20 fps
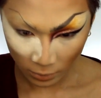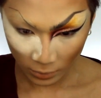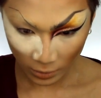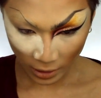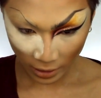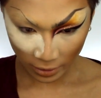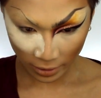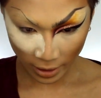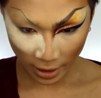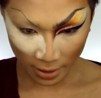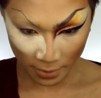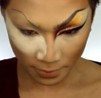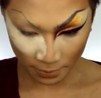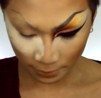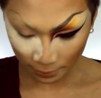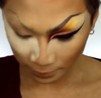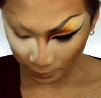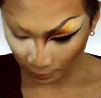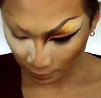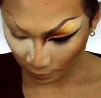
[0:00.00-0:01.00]
Like that.
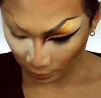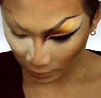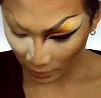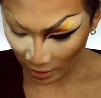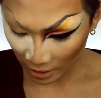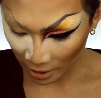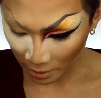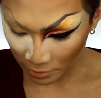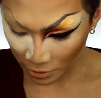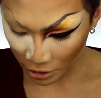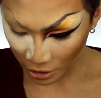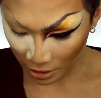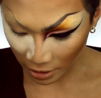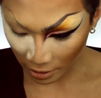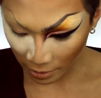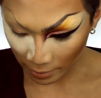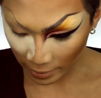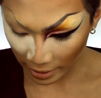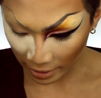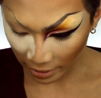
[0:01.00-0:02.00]
And then I'm just going
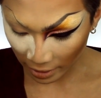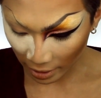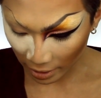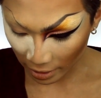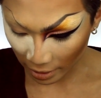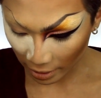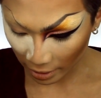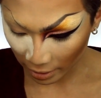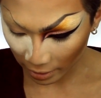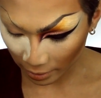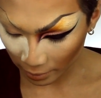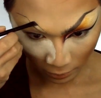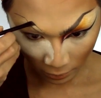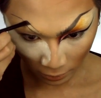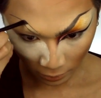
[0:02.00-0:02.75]
to make that thicker.